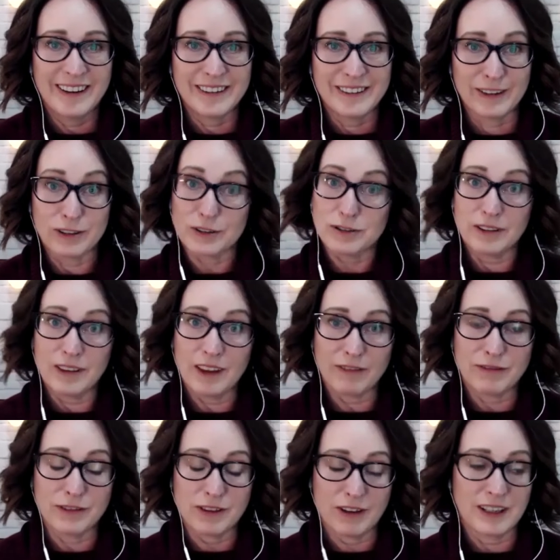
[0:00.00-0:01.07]
not do
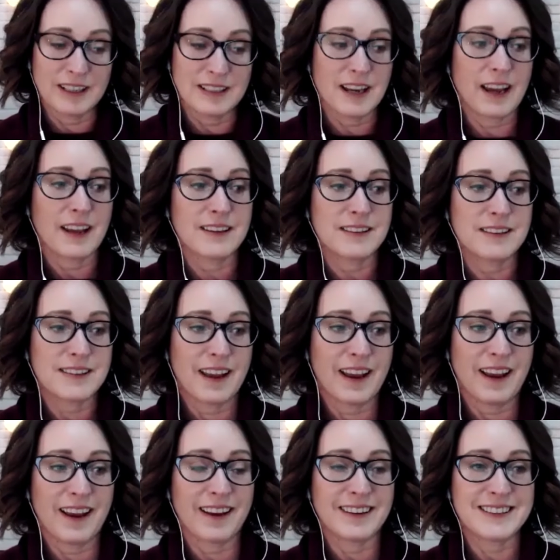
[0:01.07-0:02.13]
that for 30 days.
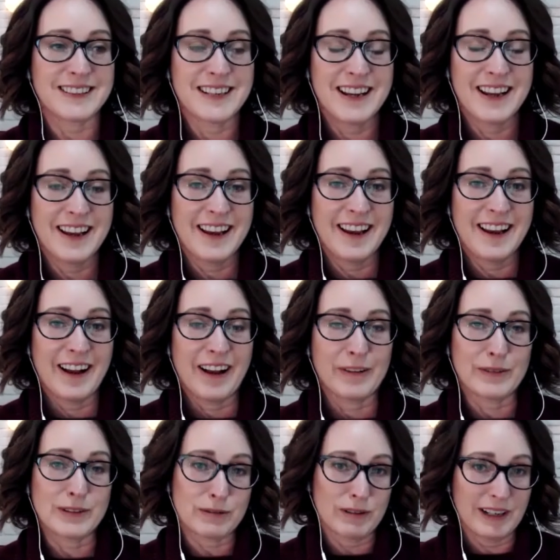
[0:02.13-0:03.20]
And it
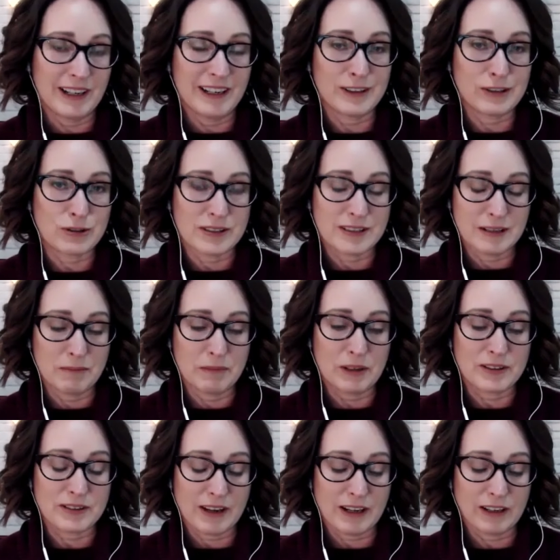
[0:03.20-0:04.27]
was really interesting
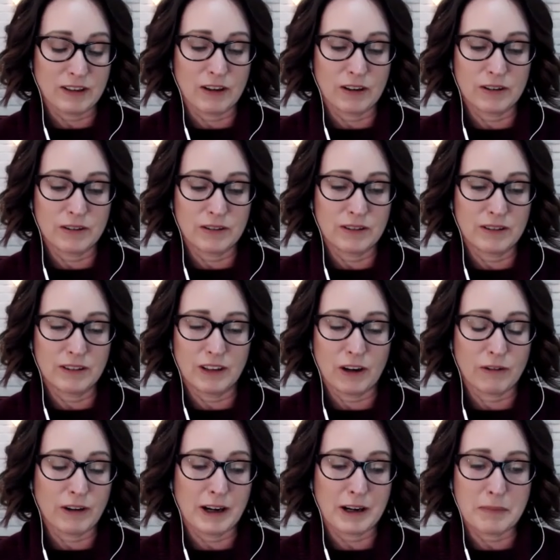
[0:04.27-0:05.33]
because I know, you know,
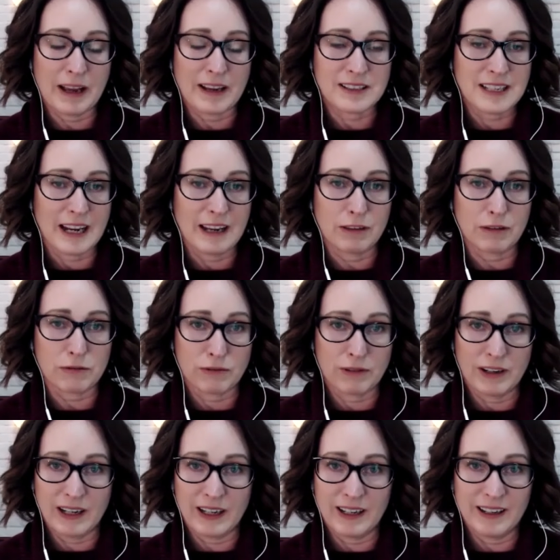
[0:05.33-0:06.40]
around about day
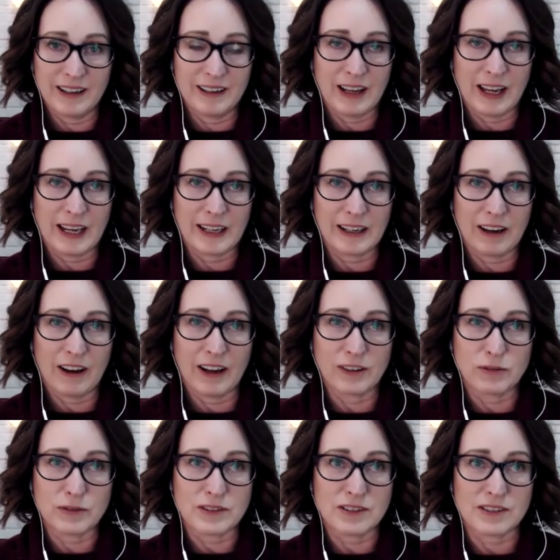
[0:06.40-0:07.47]
3, like I
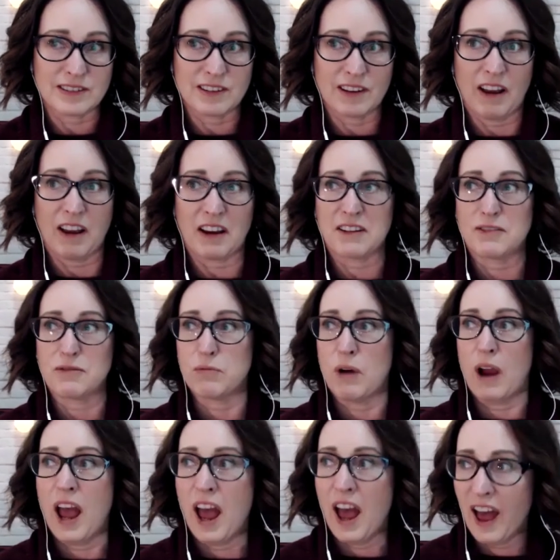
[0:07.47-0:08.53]
was just like,
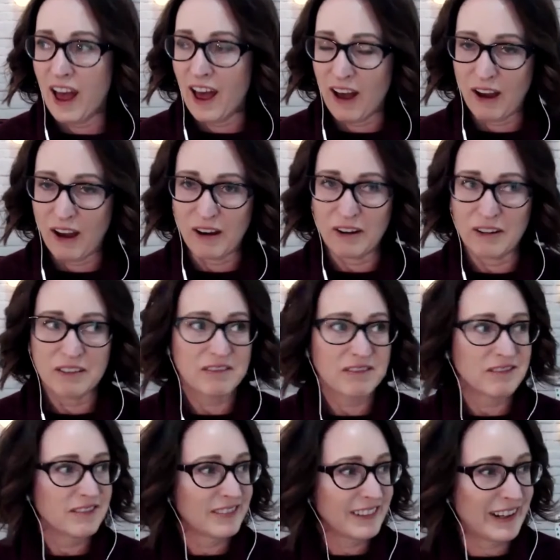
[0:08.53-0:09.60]

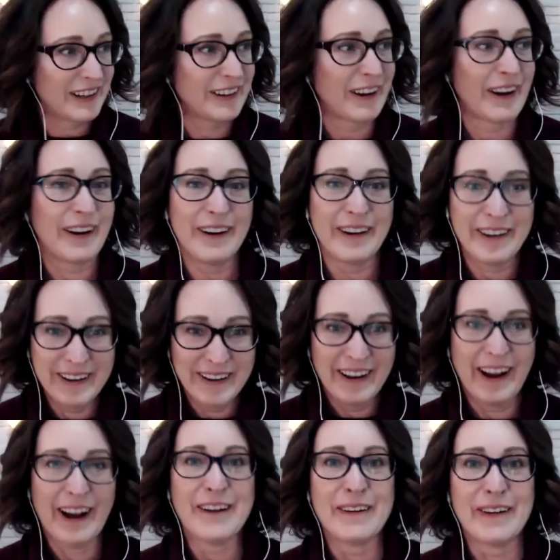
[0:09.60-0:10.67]
wow, you know,
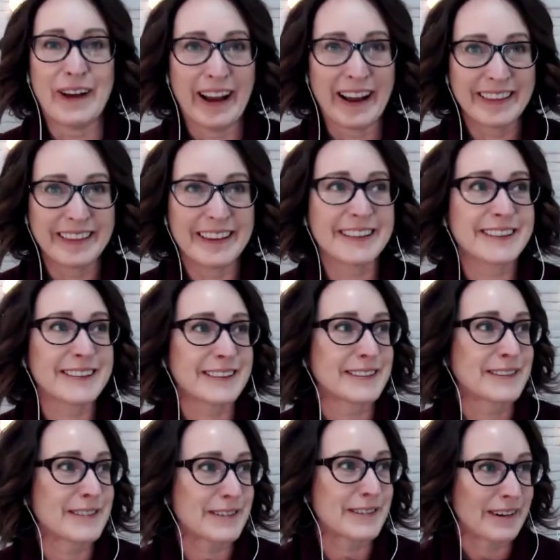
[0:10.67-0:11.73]
I'm like, this
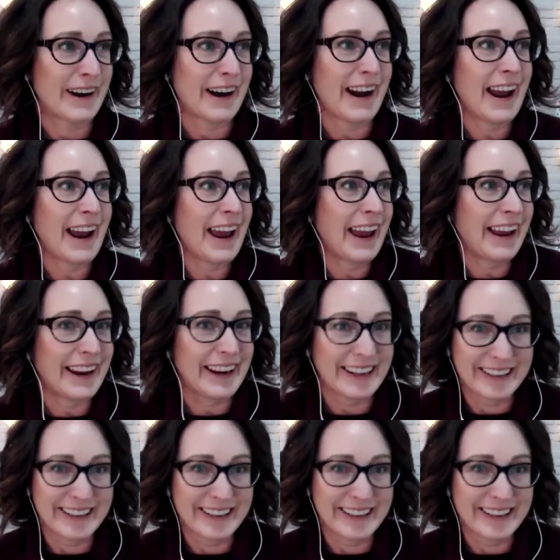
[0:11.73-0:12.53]
is great. You